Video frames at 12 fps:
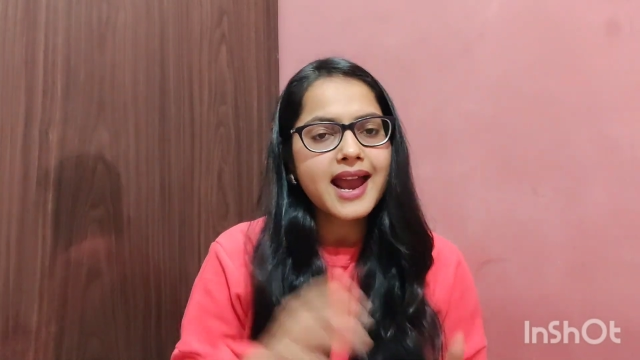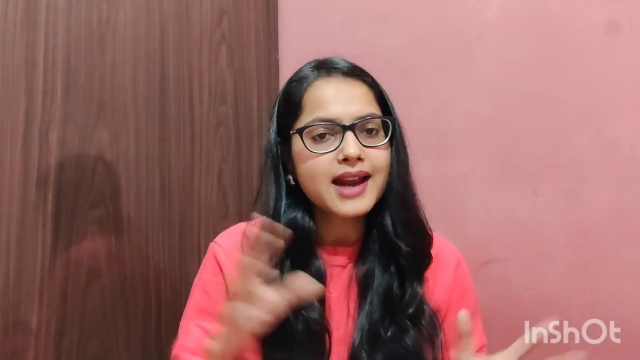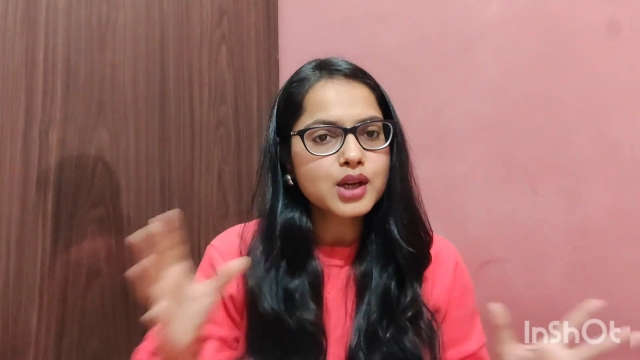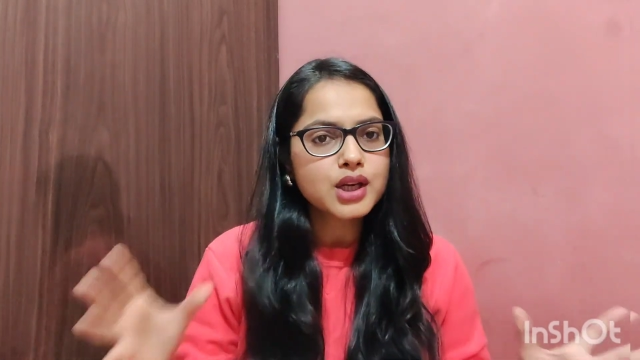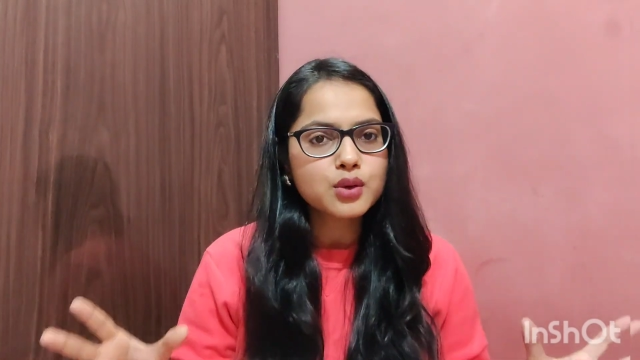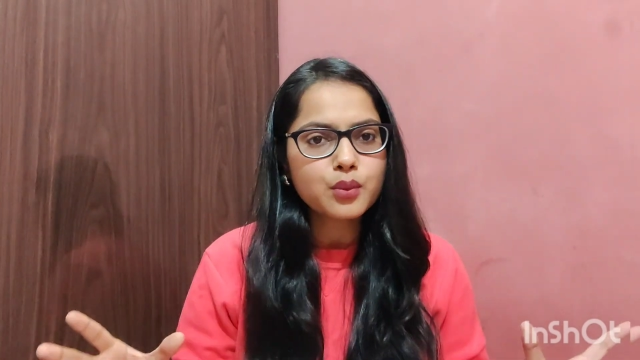
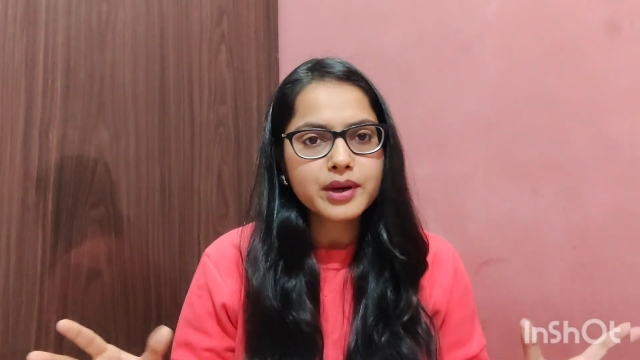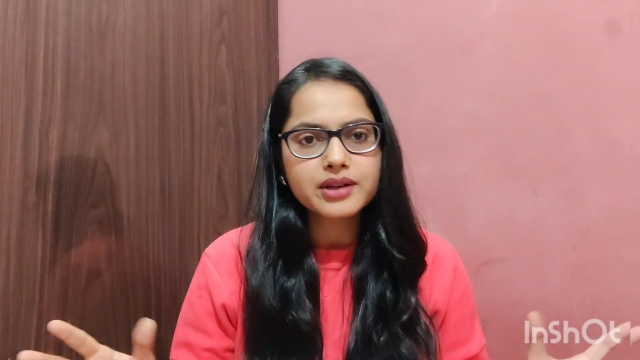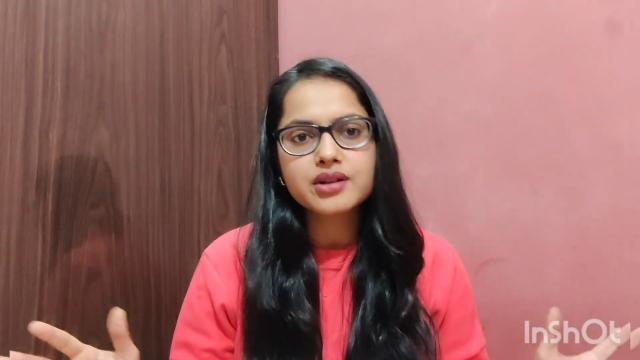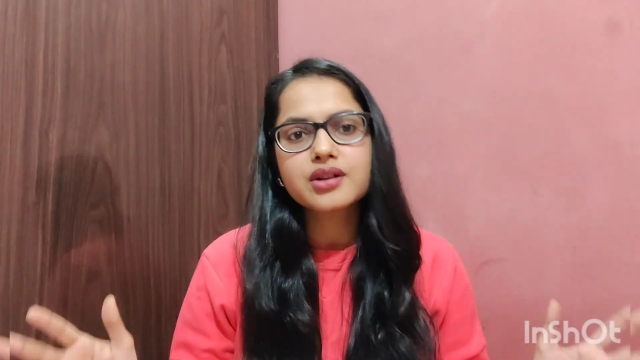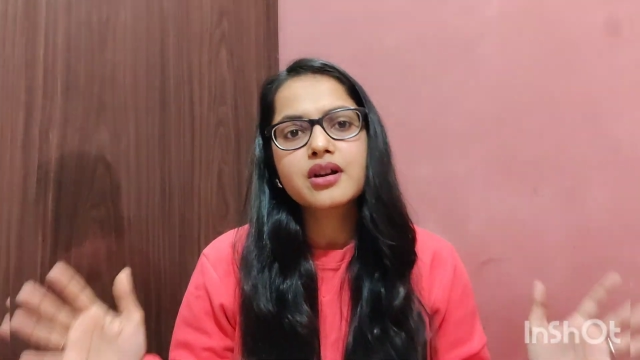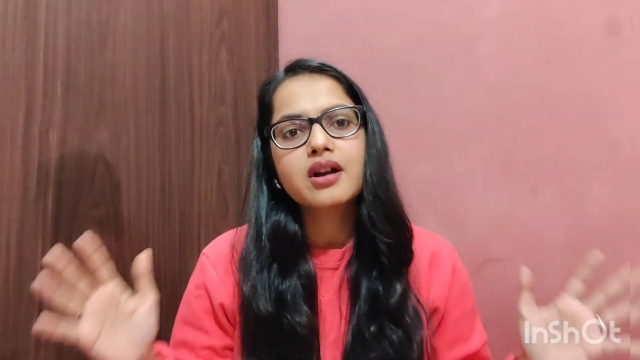and
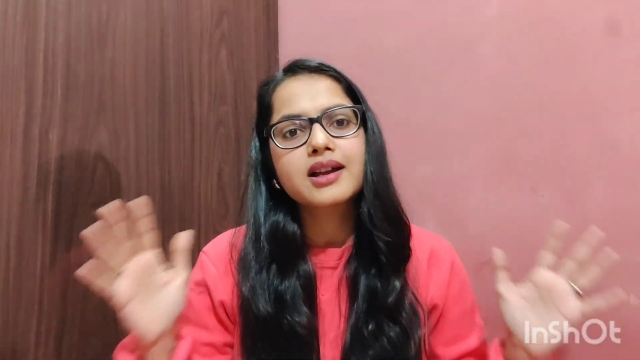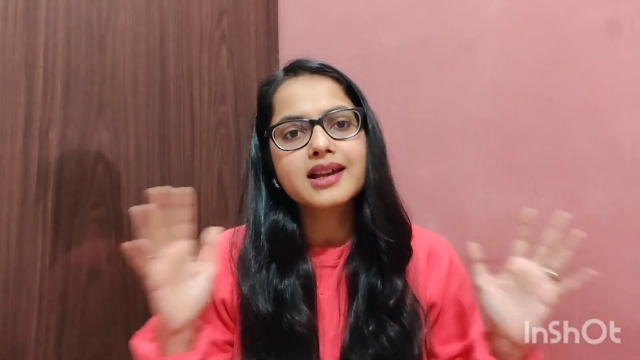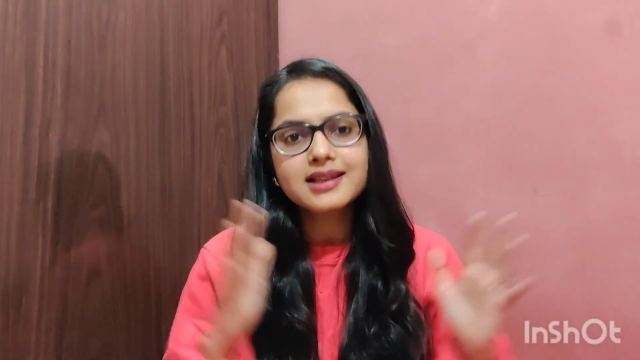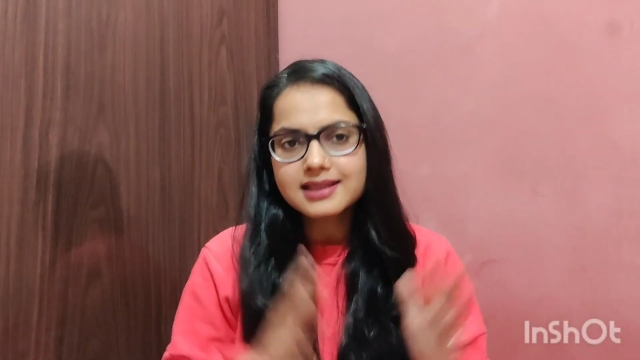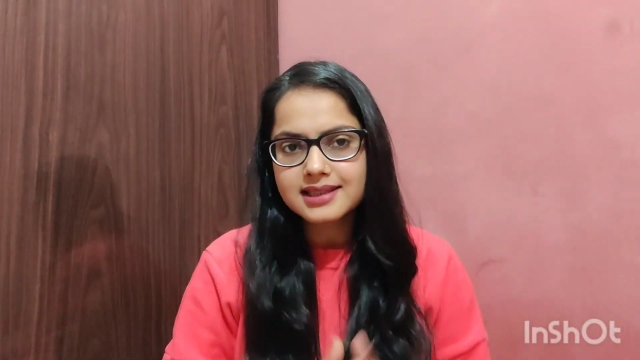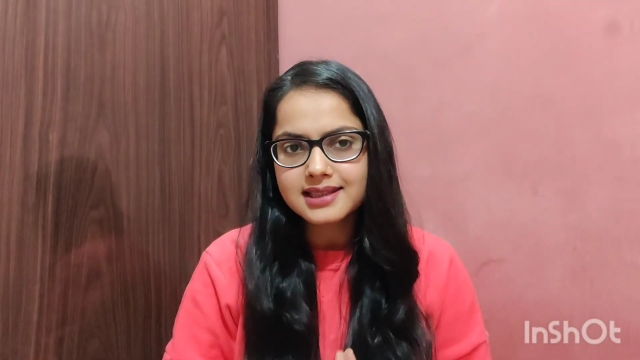innovator drug
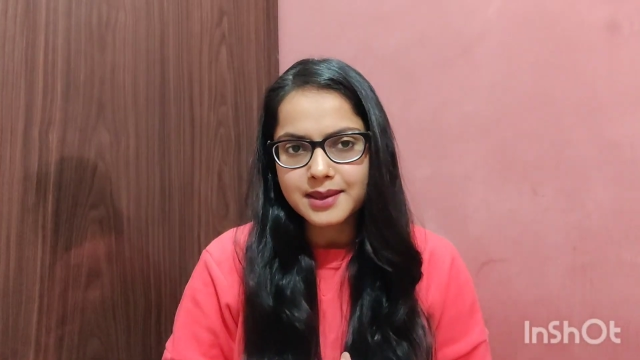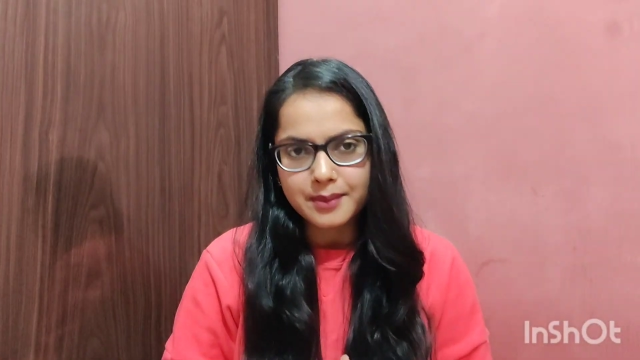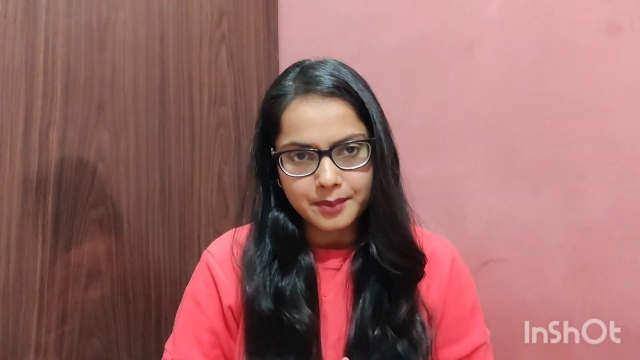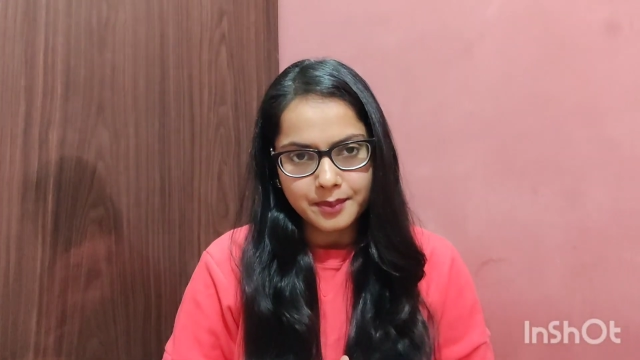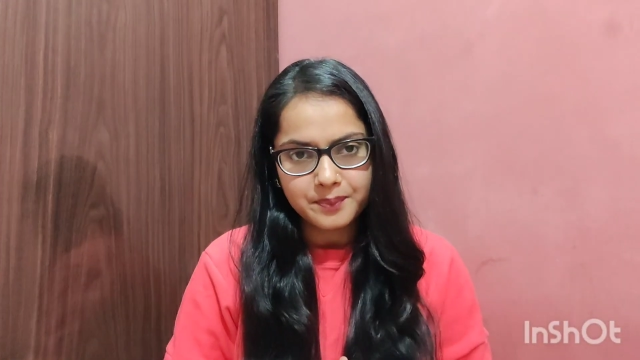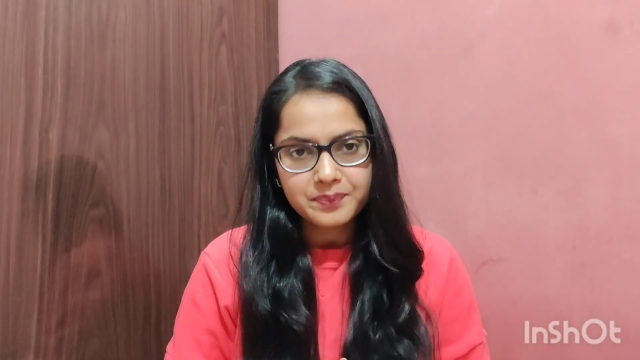is same,